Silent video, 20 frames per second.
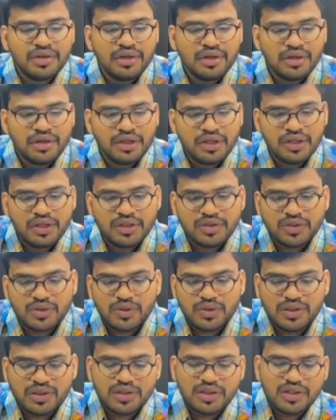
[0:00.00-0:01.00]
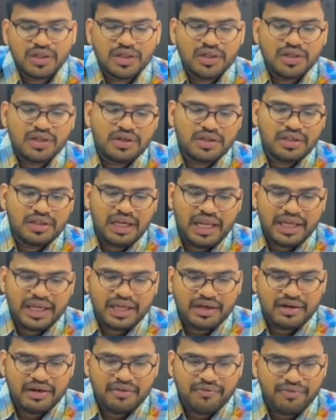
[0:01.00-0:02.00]
So the like
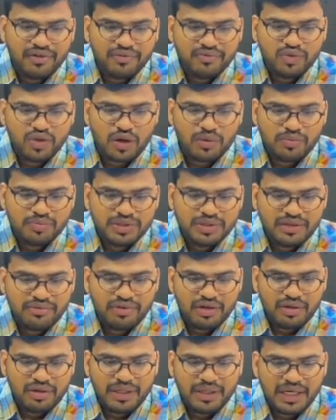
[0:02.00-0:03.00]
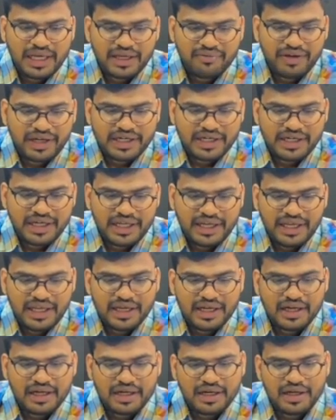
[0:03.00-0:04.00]
fifth option will be like veterinary.
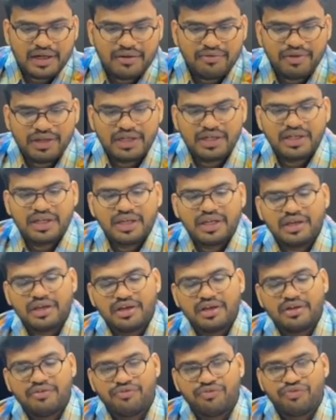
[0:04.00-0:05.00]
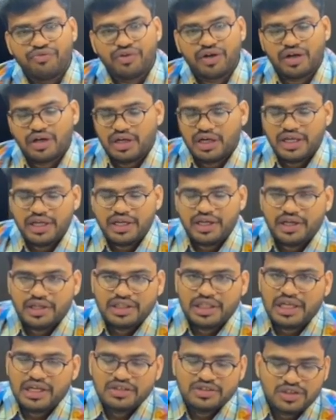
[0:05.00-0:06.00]
Veterinary is like
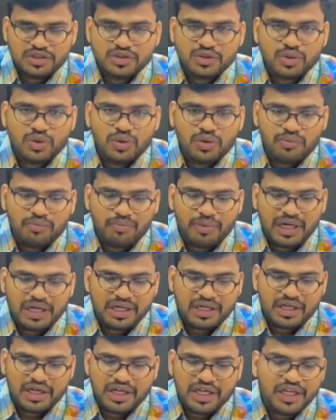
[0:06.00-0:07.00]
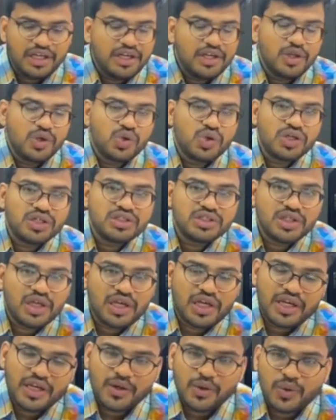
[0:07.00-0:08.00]
there is a scope, but in US, in
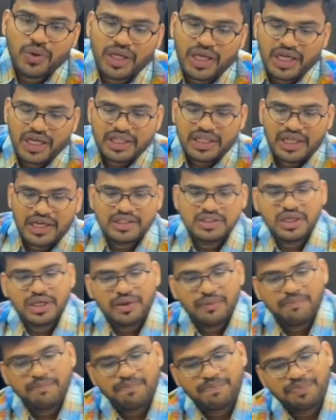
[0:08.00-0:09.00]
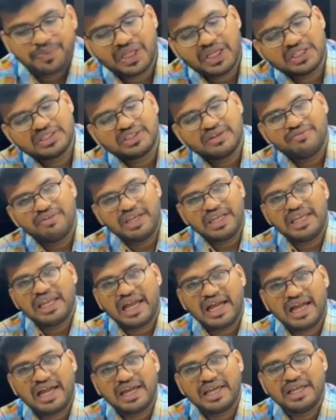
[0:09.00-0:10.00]
UK there is a, it's a very
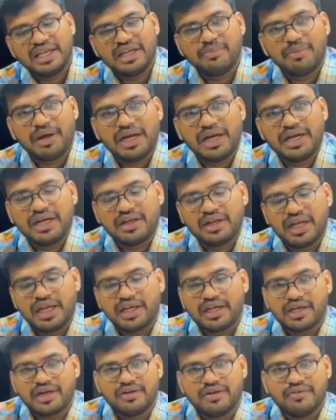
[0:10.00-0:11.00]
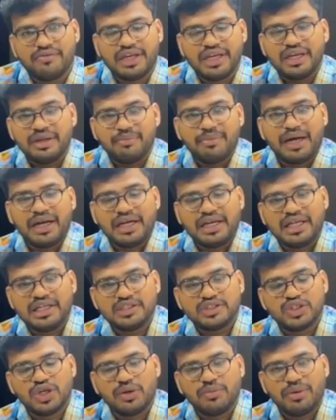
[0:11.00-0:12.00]
high demand, like a very demanding
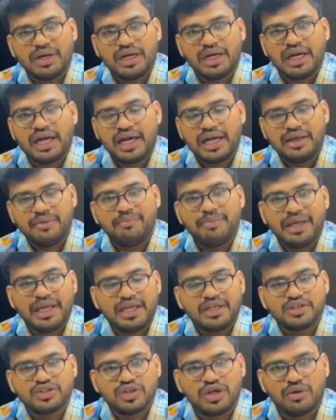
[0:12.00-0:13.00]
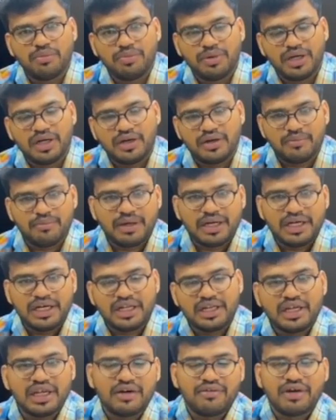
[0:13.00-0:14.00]
job and high paying job, but in
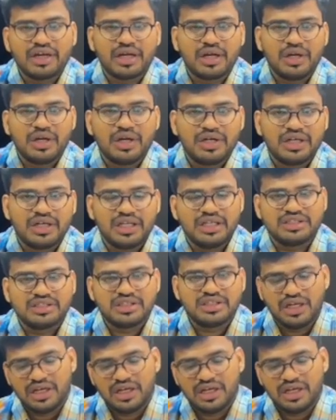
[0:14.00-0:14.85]
our country it's still